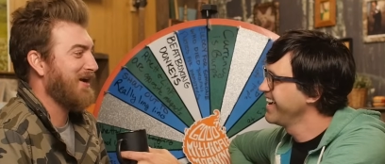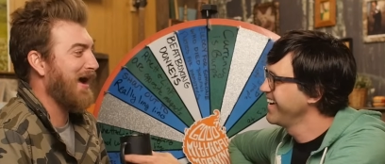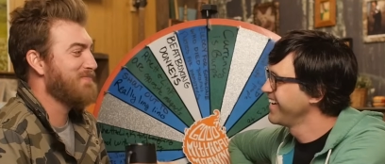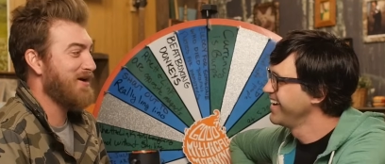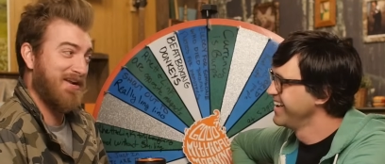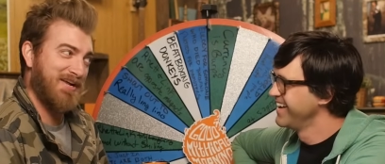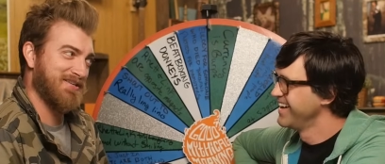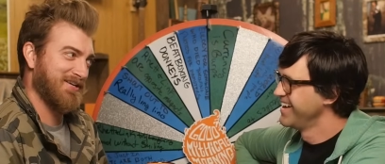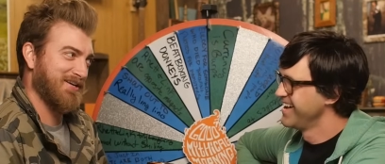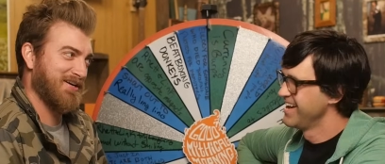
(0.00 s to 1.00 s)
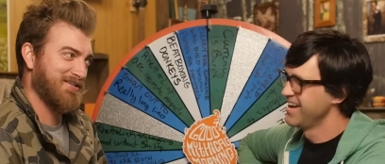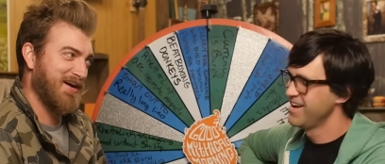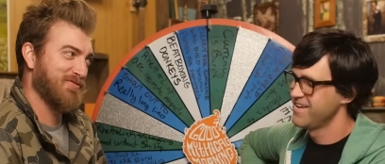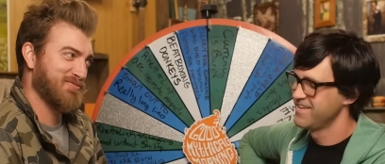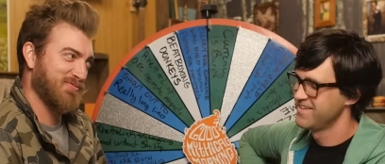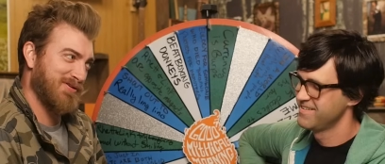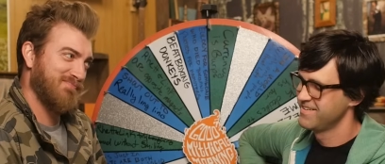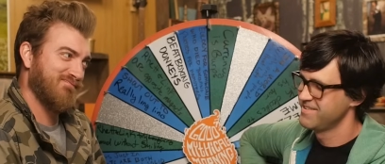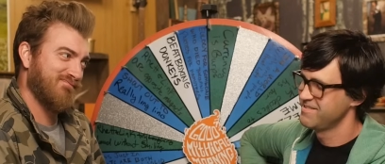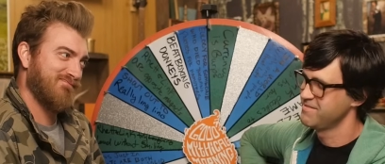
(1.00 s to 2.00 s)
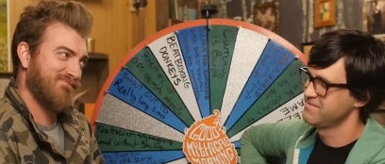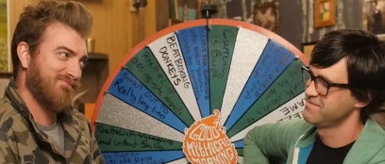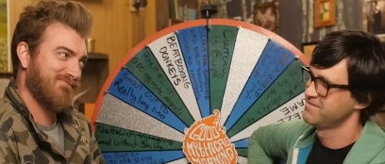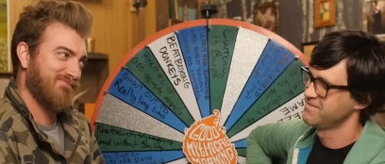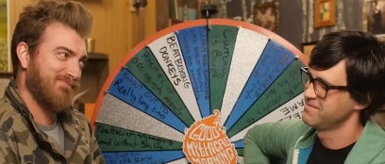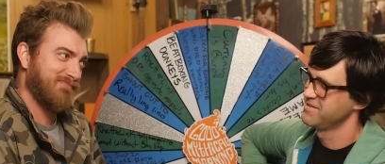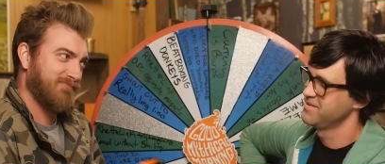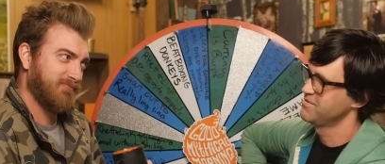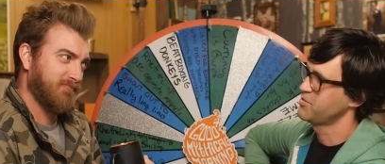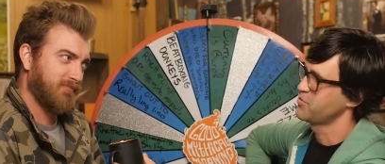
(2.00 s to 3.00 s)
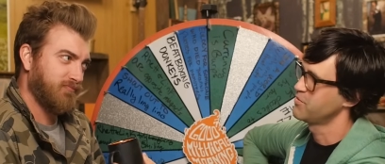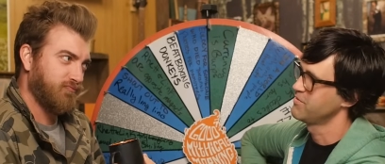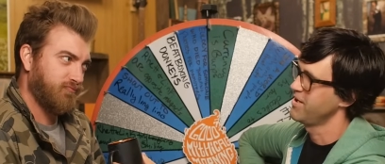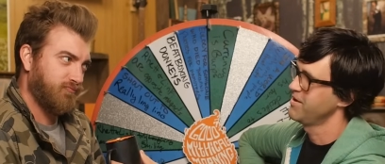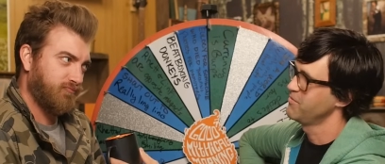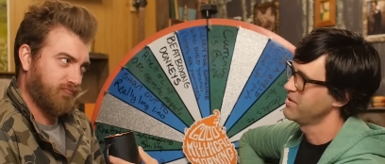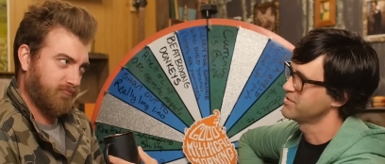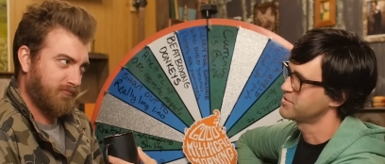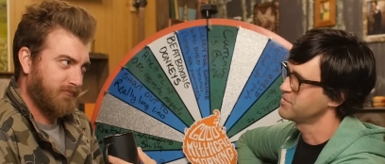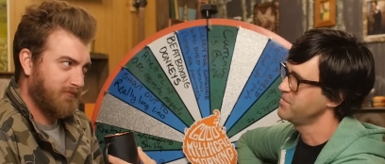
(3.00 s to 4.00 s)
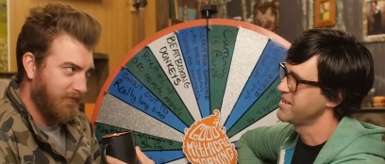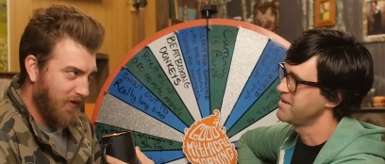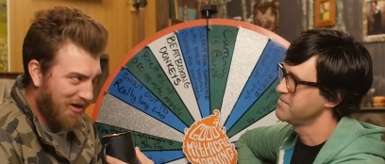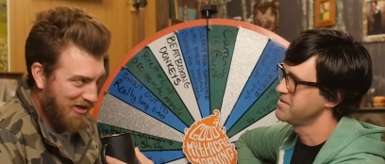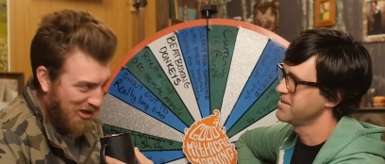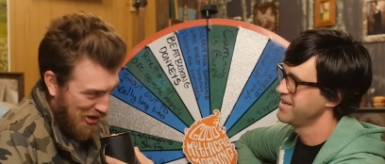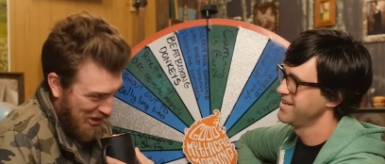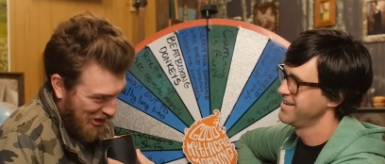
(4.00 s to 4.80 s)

Speaker 1: How many is it? Because that was one. Well, it's three. How many?